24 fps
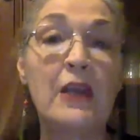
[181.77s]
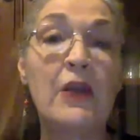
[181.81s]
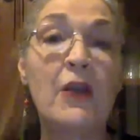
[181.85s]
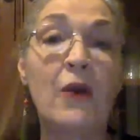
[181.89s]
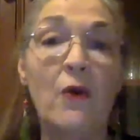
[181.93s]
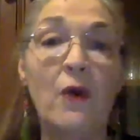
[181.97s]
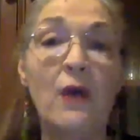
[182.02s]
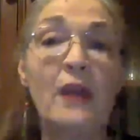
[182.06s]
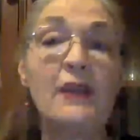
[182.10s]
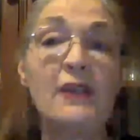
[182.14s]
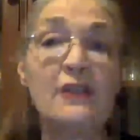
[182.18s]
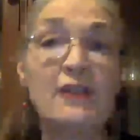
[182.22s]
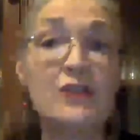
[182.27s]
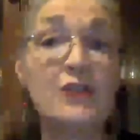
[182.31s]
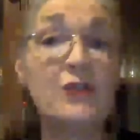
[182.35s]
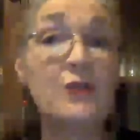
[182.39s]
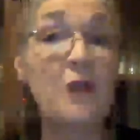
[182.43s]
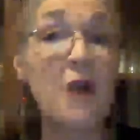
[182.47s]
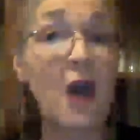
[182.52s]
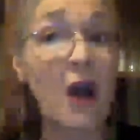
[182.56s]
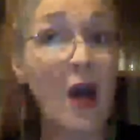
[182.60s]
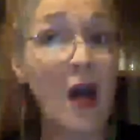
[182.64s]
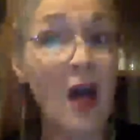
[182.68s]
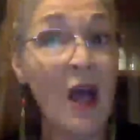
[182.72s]
going to
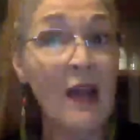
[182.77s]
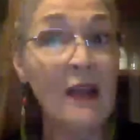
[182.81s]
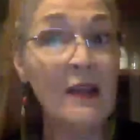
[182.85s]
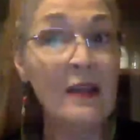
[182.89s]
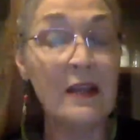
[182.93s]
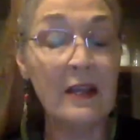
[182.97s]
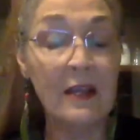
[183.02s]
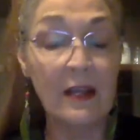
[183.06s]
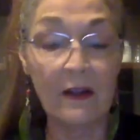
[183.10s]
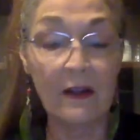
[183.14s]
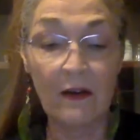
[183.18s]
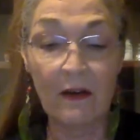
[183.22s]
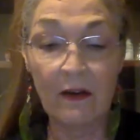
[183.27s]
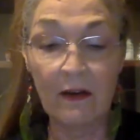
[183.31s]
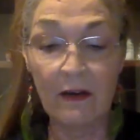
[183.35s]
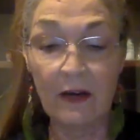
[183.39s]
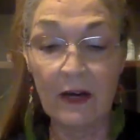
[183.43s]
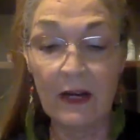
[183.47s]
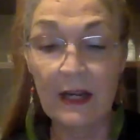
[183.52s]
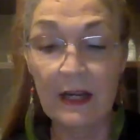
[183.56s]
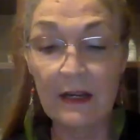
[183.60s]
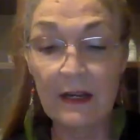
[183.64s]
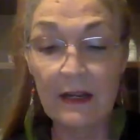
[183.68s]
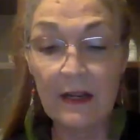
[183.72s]
God here
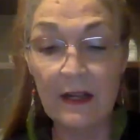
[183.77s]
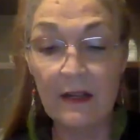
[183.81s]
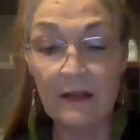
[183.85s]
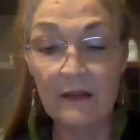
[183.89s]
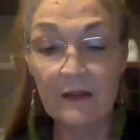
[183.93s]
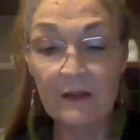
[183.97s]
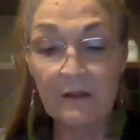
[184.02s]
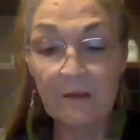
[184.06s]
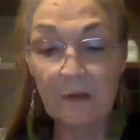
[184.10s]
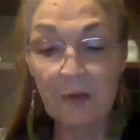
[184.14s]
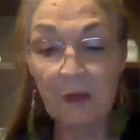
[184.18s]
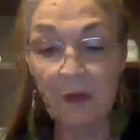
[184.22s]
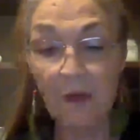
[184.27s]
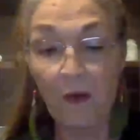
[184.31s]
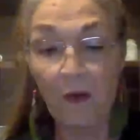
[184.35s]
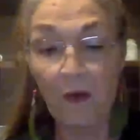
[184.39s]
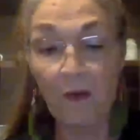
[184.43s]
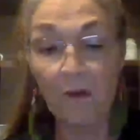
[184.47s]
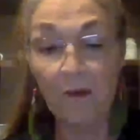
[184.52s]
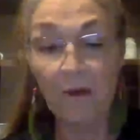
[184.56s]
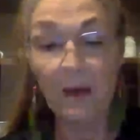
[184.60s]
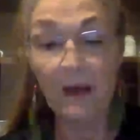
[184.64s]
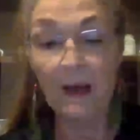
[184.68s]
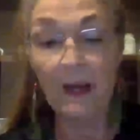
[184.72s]
in this
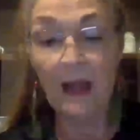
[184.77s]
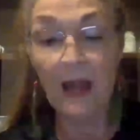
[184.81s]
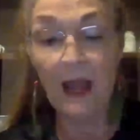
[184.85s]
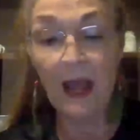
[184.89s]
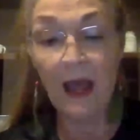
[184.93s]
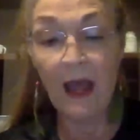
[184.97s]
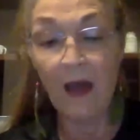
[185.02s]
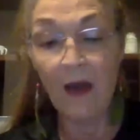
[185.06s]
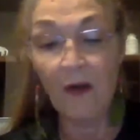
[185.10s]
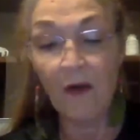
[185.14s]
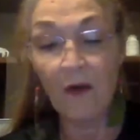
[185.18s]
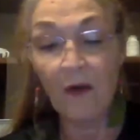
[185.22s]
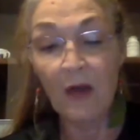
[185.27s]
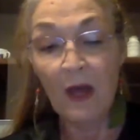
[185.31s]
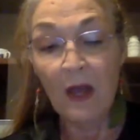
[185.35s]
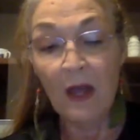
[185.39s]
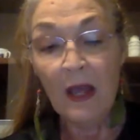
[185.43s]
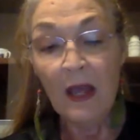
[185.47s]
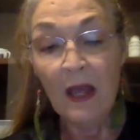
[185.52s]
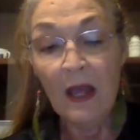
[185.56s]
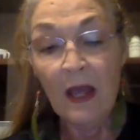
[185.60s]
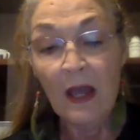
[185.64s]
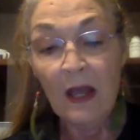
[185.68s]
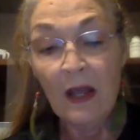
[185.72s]
poem, and how
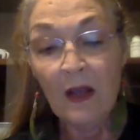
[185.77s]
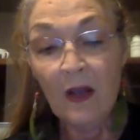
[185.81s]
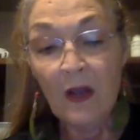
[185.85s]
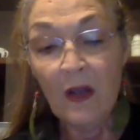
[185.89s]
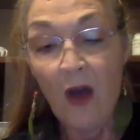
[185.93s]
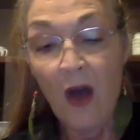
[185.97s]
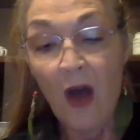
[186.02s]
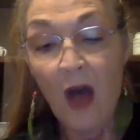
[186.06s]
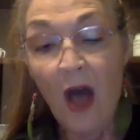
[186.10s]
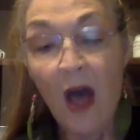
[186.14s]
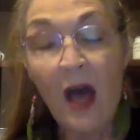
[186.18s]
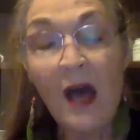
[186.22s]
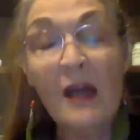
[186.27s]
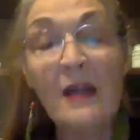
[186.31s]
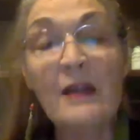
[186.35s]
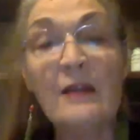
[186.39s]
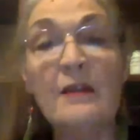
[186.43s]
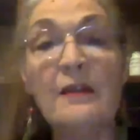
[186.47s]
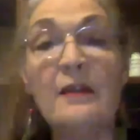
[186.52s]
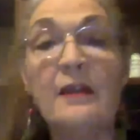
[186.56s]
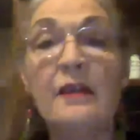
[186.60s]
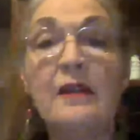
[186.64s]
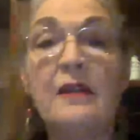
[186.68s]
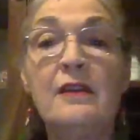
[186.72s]

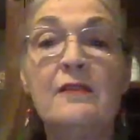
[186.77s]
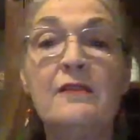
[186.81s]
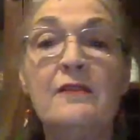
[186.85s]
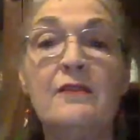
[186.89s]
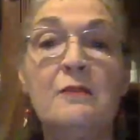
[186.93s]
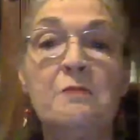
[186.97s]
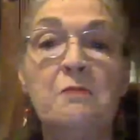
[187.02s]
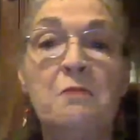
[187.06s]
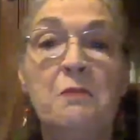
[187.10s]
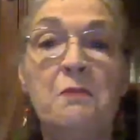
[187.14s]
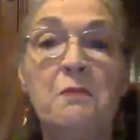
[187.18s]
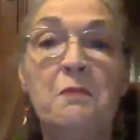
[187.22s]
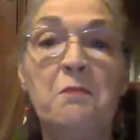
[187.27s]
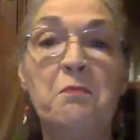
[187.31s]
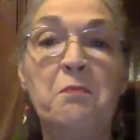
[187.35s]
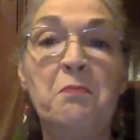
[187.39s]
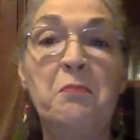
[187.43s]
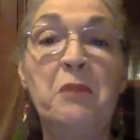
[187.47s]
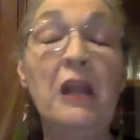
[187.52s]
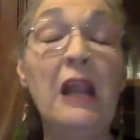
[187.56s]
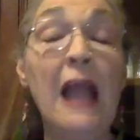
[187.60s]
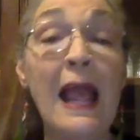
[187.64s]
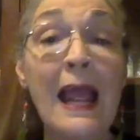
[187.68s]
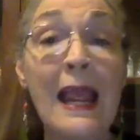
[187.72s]
God is
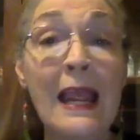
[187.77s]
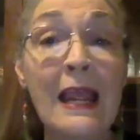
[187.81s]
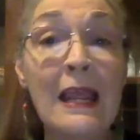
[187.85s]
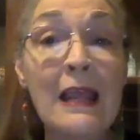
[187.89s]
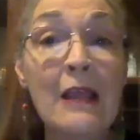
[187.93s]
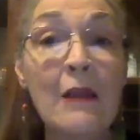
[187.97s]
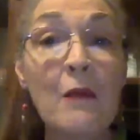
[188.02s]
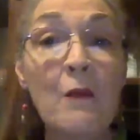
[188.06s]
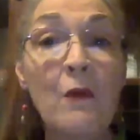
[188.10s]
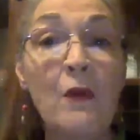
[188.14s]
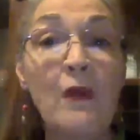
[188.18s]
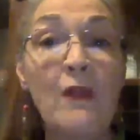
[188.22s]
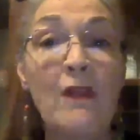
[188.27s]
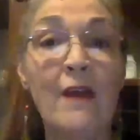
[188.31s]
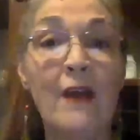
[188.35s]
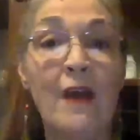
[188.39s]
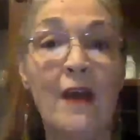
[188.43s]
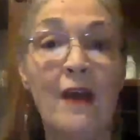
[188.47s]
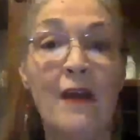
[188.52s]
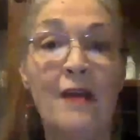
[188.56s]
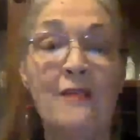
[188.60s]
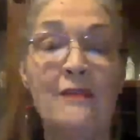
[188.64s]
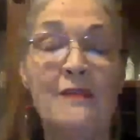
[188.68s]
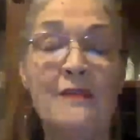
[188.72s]
playing with
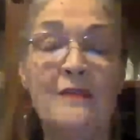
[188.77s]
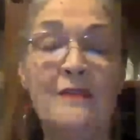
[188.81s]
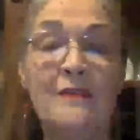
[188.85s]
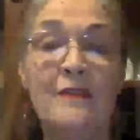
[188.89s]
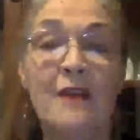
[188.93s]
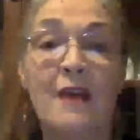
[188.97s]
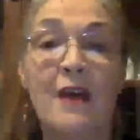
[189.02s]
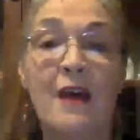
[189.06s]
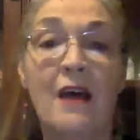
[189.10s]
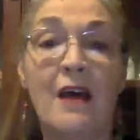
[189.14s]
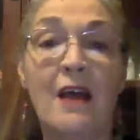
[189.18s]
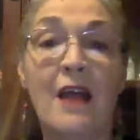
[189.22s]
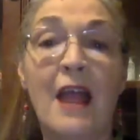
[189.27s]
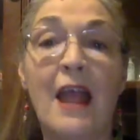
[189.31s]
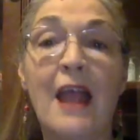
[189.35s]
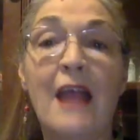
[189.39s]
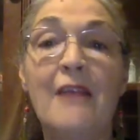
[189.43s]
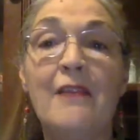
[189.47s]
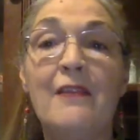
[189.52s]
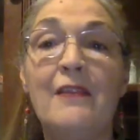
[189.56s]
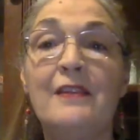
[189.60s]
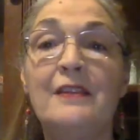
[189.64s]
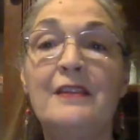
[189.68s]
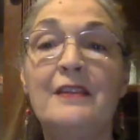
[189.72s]
us
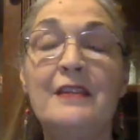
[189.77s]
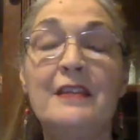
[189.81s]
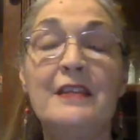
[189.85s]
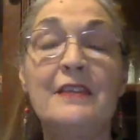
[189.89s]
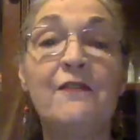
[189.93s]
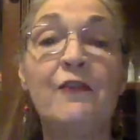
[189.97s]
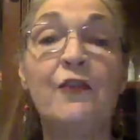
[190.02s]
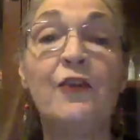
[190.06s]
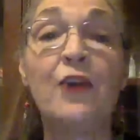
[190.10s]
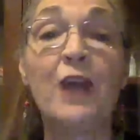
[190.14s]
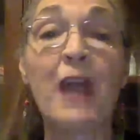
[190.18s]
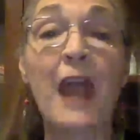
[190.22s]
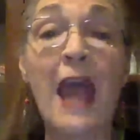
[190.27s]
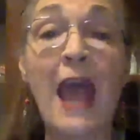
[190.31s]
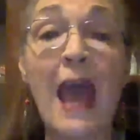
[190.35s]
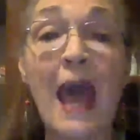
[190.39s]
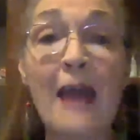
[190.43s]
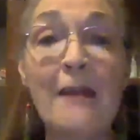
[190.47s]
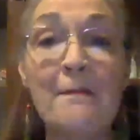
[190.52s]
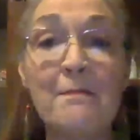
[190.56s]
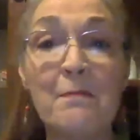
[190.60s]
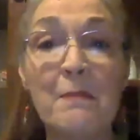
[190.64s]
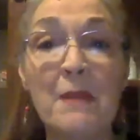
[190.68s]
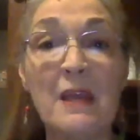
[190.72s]
and the different
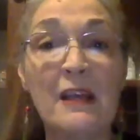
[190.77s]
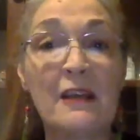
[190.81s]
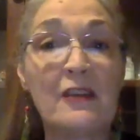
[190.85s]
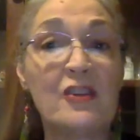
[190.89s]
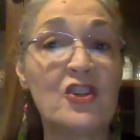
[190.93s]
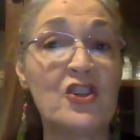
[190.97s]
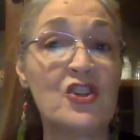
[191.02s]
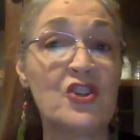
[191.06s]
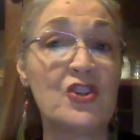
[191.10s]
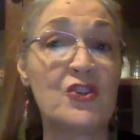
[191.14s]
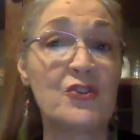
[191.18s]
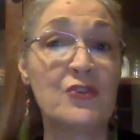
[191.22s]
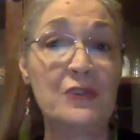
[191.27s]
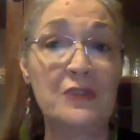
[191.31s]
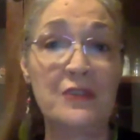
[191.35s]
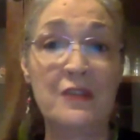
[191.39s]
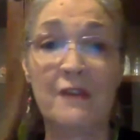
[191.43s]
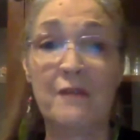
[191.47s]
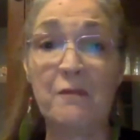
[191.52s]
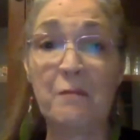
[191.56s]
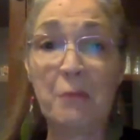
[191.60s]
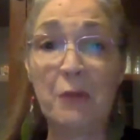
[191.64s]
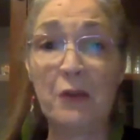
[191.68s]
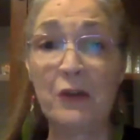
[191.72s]
admixtures
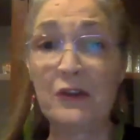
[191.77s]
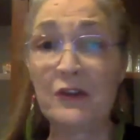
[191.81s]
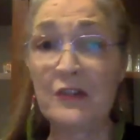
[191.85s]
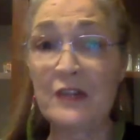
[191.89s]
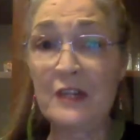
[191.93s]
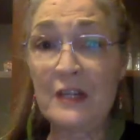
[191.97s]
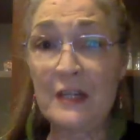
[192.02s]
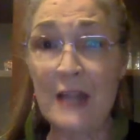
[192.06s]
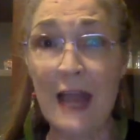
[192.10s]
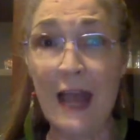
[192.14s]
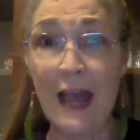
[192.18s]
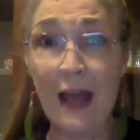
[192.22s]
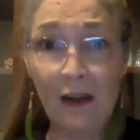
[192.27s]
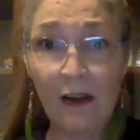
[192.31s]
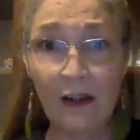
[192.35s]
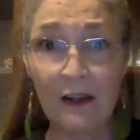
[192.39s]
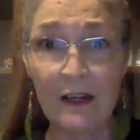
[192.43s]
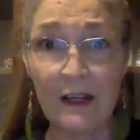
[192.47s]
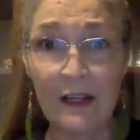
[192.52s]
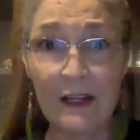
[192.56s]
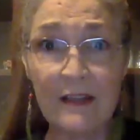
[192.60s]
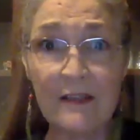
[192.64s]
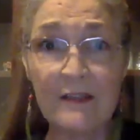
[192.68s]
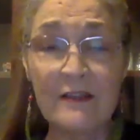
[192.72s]
of
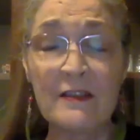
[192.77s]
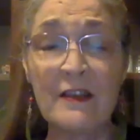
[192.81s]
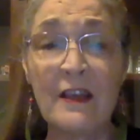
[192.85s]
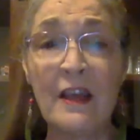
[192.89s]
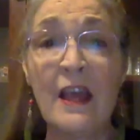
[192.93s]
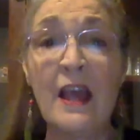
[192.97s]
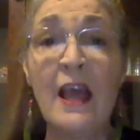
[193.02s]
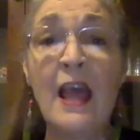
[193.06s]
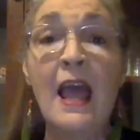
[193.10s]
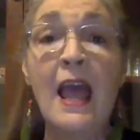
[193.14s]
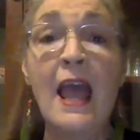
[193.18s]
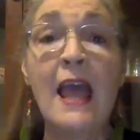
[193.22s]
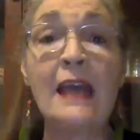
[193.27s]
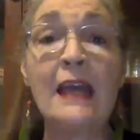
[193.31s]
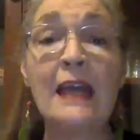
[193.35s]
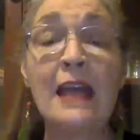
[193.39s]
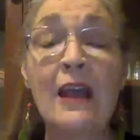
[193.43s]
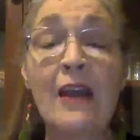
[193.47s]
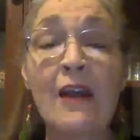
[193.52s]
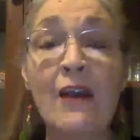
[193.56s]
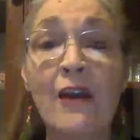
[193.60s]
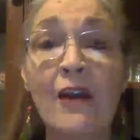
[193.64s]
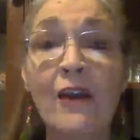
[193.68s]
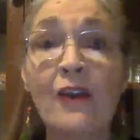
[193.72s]
personalities and
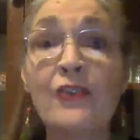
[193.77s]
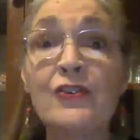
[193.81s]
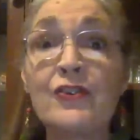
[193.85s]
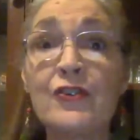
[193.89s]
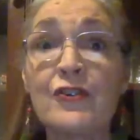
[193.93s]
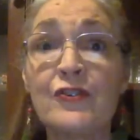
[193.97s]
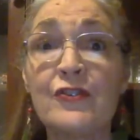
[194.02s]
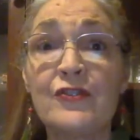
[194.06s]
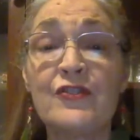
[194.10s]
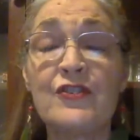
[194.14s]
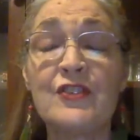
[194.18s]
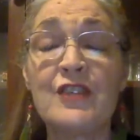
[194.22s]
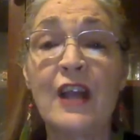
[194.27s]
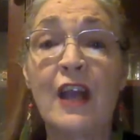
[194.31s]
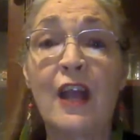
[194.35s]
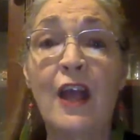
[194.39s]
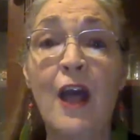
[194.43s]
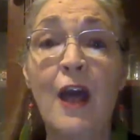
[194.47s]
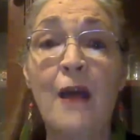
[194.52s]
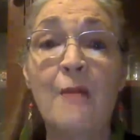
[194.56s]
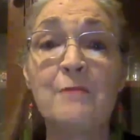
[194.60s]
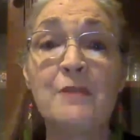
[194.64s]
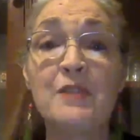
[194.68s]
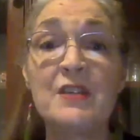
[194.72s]
characters that
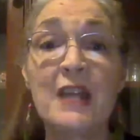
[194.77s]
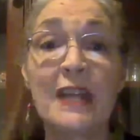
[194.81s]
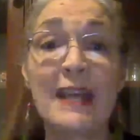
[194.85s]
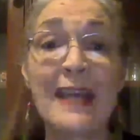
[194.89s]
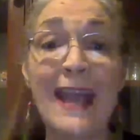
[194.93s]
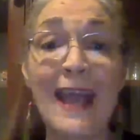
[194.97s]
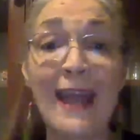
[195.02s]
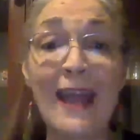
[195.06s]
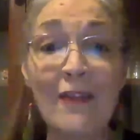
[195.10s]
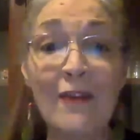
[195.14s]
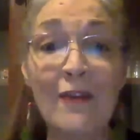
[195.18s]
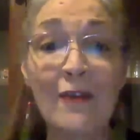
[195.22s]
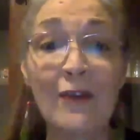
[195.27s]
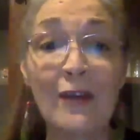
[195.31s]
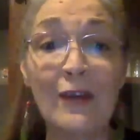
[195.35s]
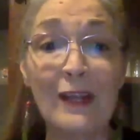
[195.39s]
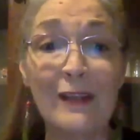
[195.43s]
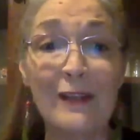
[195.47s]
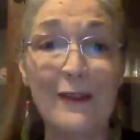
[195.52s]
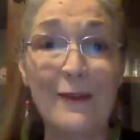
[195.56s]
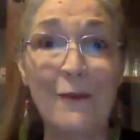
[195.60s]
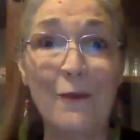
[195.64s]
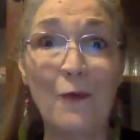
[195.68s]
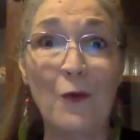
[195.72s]
come together
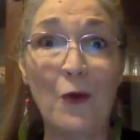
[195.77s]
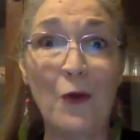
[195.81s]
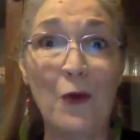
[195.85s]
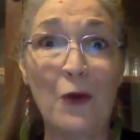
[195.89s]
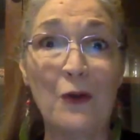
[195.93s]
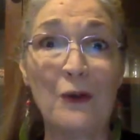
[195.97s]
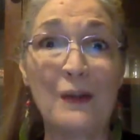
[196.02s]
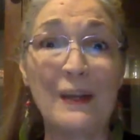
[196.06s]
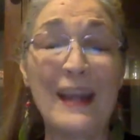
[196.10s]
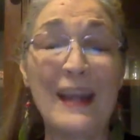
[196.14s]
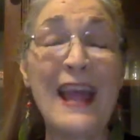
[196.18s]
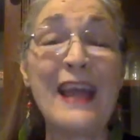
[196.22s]
in the world.